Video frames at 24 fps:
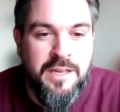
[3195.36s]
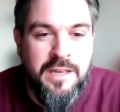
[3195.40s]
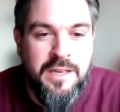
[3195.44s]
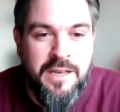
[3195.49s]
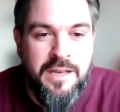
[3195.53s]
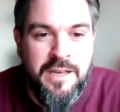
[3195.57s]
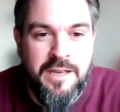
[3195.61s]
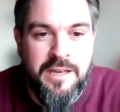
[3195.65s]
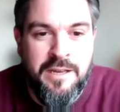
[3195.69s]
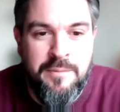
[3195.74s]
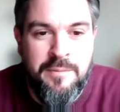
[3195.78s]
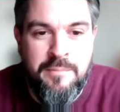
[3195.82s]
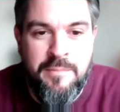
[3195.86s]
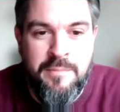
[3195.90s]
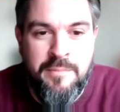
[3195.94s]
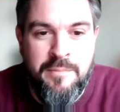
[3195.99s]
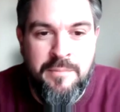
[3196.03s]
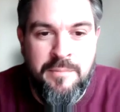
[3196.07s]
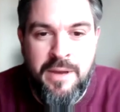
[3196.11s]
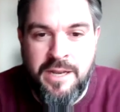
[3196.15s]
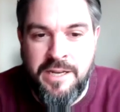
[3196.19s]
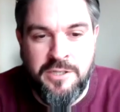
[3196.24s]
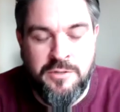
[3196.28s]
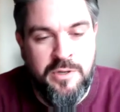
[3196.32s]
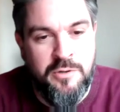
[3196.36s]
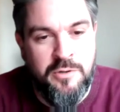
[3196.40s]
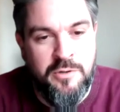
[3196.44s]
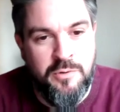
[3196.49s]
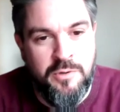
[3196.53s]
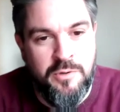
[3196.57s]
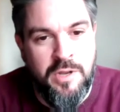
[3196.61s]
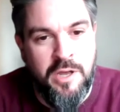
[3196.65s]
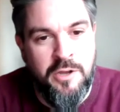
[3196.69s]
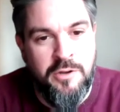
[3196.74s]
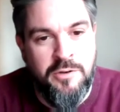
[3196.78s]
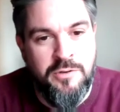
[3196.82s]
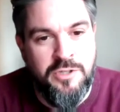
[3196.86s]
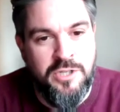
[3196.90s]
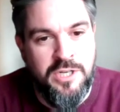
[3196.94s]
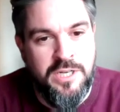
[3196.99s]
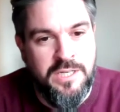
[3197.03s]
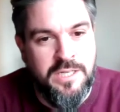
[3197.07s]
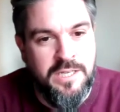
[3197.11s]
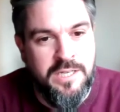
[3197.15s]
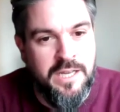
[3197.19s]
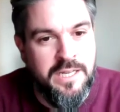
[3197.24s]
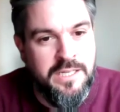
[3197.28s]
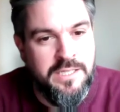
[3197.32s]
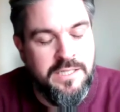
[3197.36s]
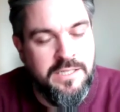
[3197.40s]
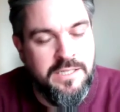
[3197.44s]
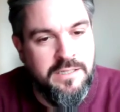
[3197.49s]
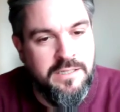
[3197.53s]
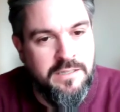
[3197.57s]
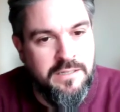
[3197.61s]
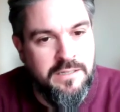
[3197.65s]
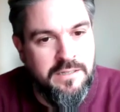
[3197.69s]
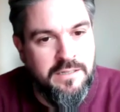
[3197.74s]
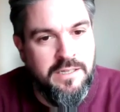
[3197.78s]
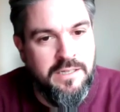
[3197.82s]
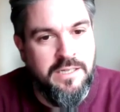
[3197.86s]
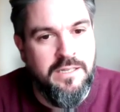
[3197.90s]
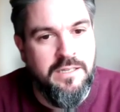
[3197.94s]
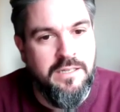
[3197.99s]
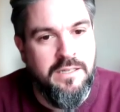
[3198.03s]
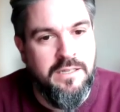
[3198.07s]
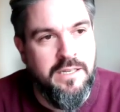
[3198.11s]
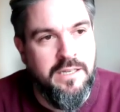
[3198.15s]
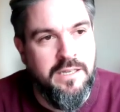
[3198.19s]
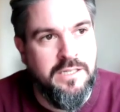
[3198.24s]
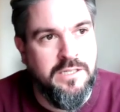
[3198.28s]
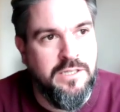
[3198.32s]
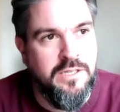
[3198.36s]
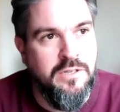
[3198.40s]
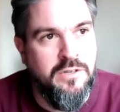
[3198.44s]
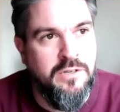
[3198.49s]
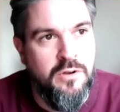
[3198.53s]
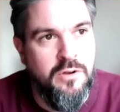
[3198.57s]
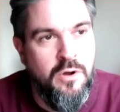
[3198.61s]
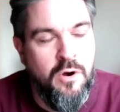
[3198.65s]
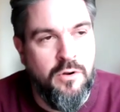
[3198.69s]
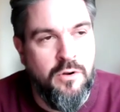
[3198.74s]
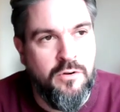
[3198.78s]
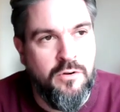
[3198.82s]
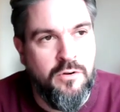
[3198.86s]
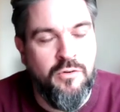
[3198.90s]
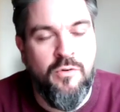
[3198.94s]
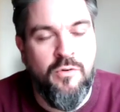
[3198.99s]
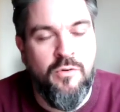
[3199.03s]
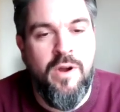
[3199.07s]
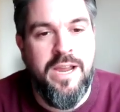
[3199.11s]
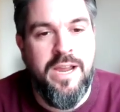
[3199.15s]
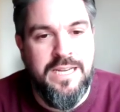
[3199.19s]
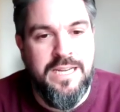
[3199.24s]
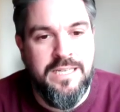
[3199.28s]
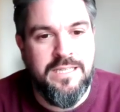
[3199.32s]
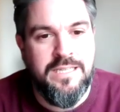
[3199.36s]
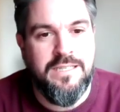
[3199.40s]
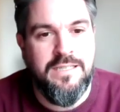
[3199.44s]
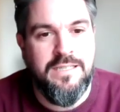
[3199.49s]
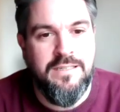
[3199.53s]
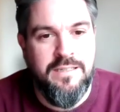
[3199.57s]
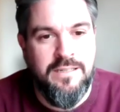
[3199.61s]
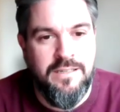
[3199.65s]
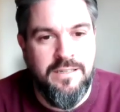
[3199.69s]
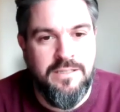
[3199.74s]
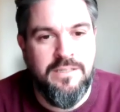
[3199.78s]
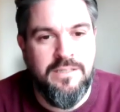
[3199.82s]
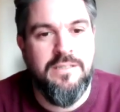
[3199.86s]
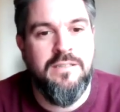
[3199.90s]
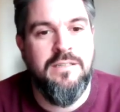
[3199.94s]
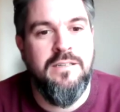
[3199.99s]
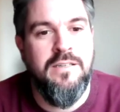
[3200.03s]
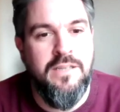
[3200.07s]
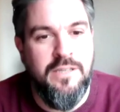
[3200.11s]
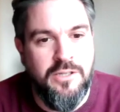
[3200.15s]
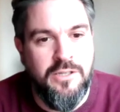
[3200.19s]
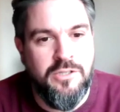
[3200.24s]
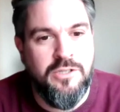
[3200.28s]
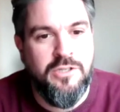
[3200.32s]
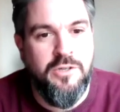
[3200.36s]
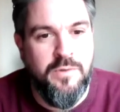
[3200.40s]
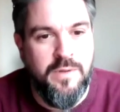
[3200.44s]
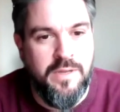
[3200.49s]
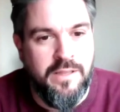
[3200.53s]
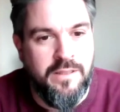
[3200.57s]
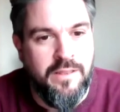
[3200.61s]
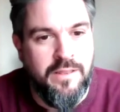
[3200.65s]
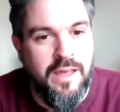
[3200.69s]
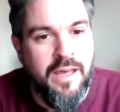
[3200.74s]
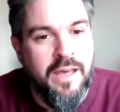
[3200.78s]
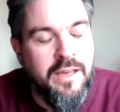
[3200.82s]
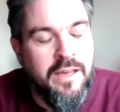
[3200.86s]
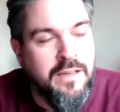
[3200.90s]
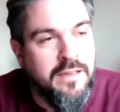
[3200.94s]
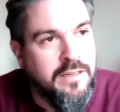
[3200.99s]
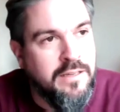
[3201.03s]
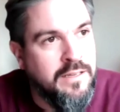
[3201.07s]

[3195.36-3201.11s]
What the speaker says: and as we all know, GDS is not great at doing that.